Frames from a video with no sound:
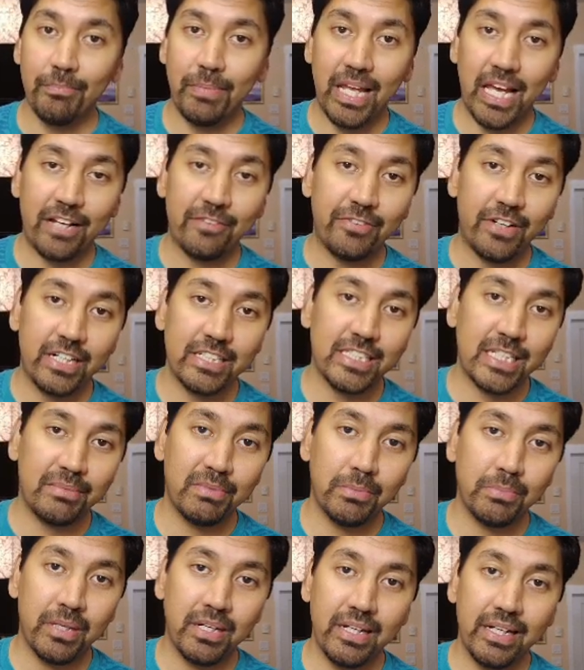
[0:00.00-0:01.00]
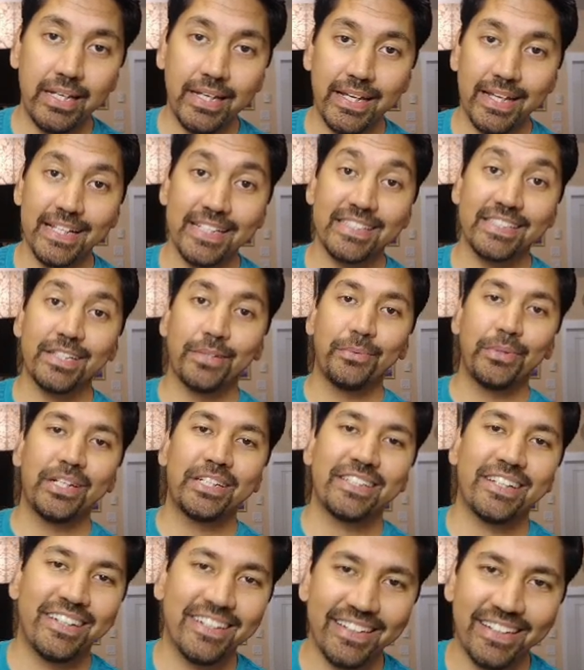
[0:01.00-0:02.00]
Black Friday Cyber Monday is the
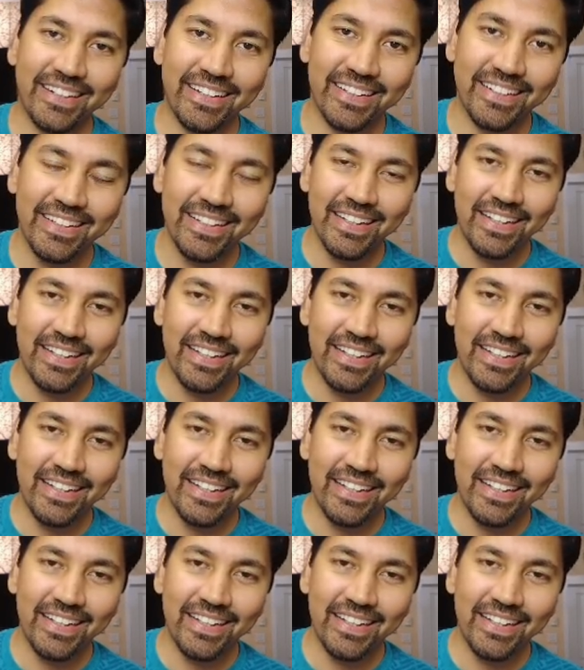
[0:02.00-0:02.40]
retargeting.